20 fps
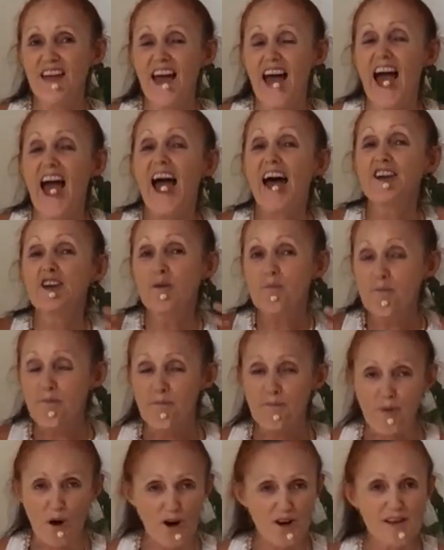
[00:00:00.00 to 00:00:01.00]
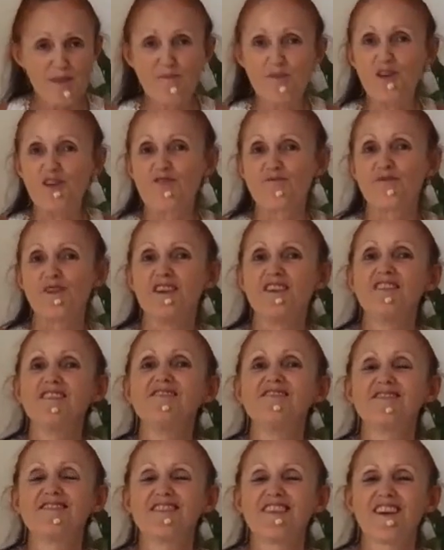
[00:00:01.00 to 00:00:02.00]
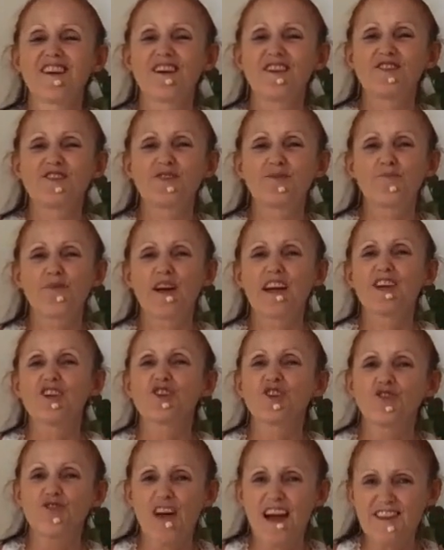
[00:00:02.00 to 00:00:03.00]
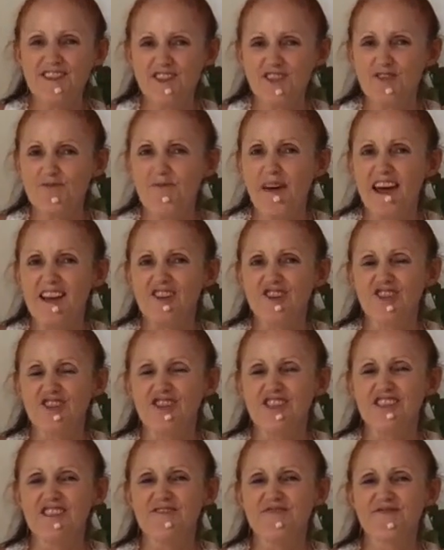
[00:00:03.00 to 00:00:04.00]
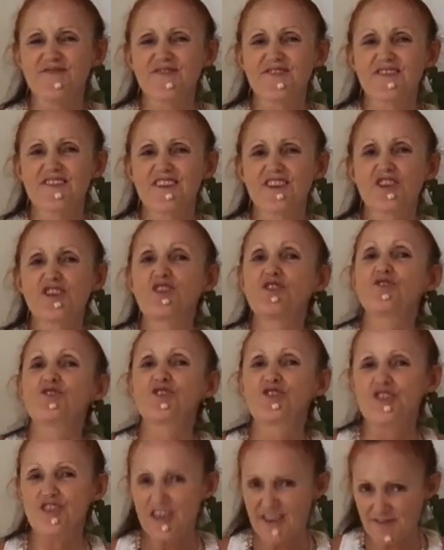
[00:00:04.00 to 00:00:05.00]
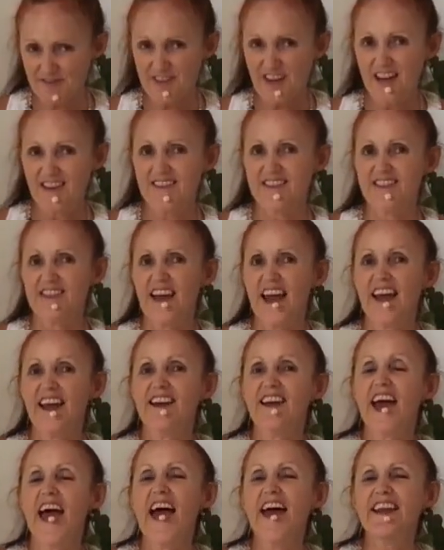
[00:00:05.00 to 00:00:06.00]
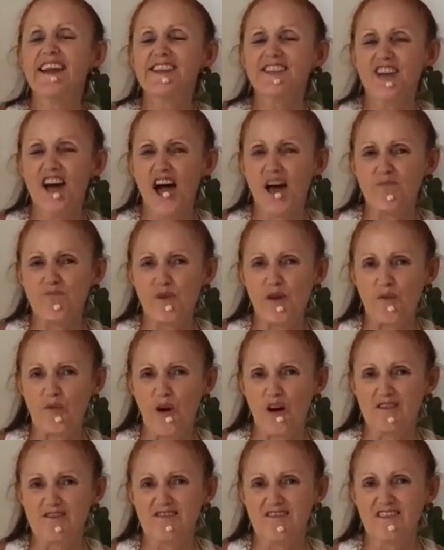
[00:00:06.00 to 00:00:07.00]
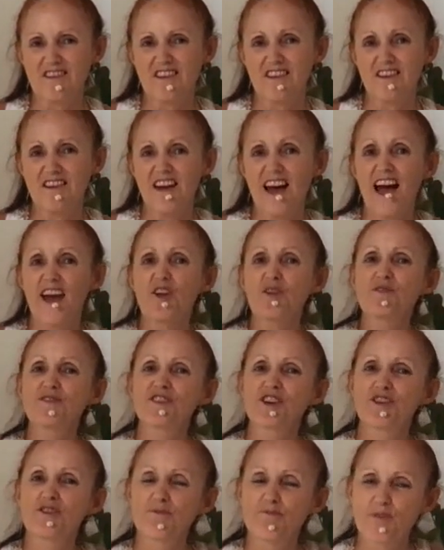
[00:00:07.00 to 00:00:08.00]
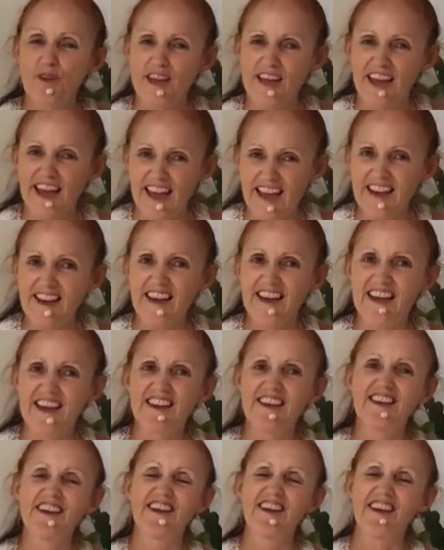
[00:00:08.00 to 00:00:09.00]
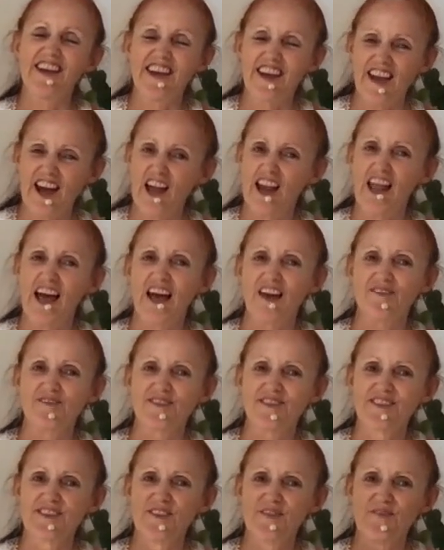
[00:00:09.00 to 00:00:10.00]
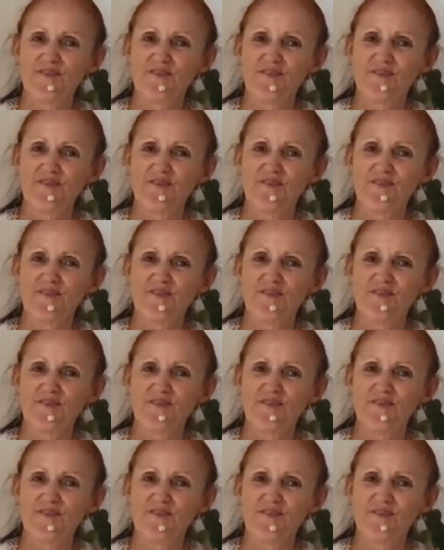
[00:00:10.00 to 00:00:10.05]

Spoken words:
and body movement to bring transformation to shift our state anytime we want, and also to bring healing in our lives.